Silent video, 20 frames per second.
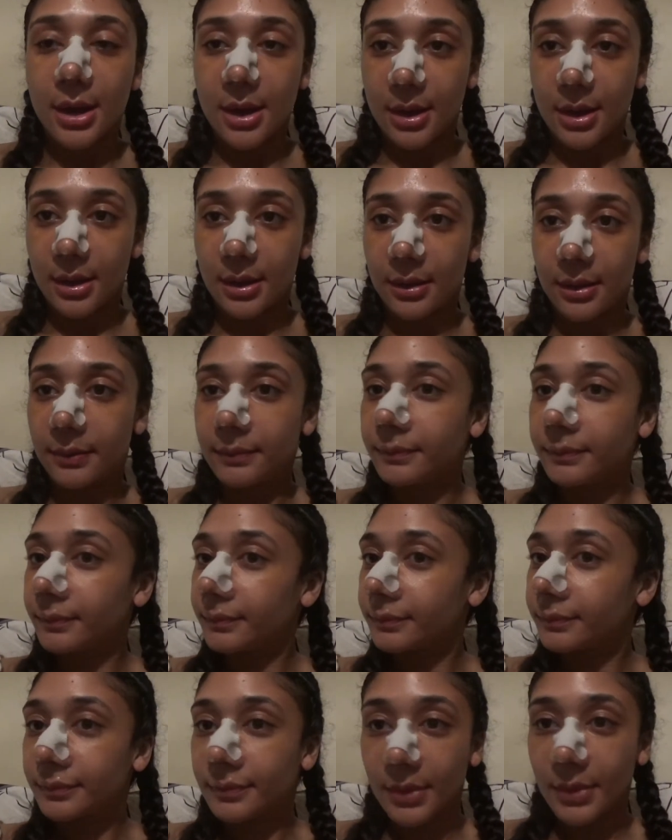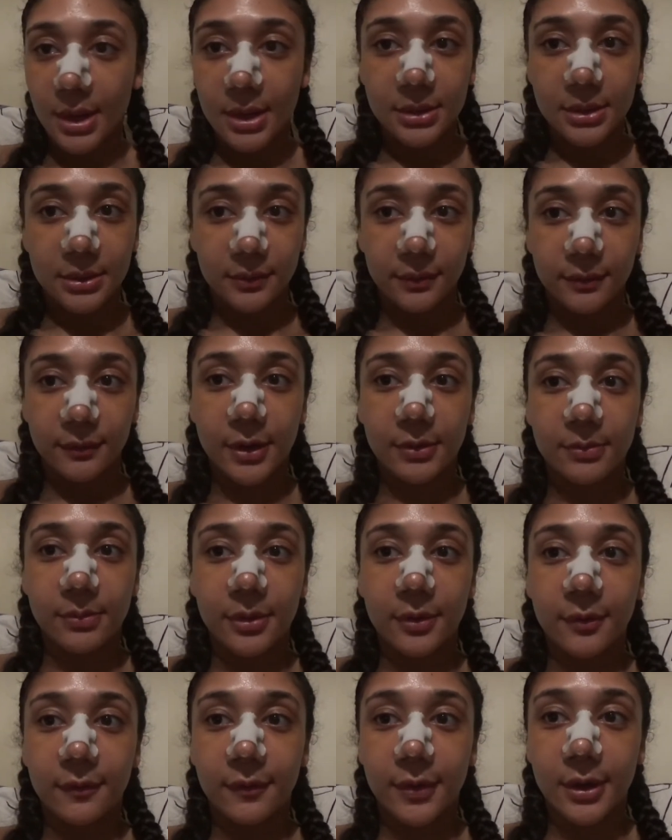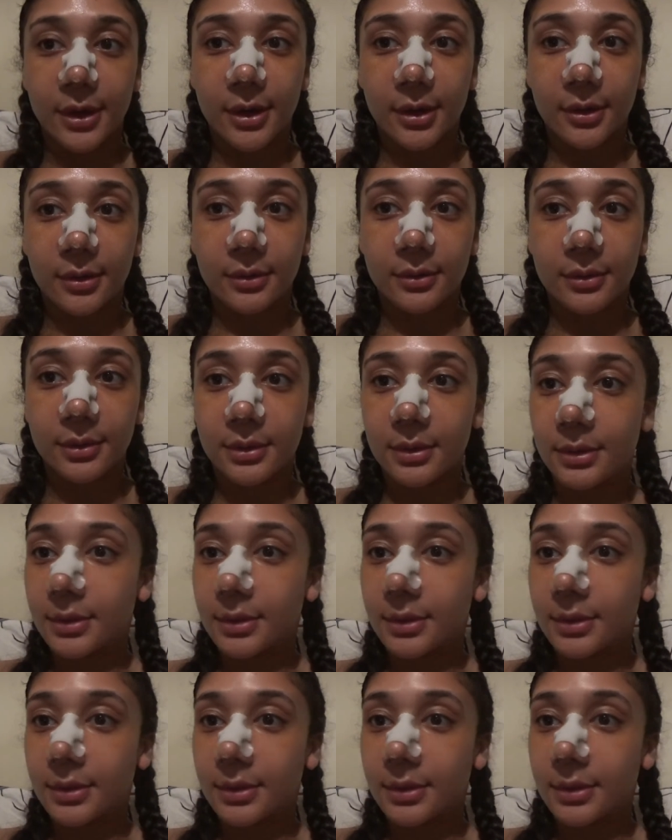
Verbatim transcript: um, front profile,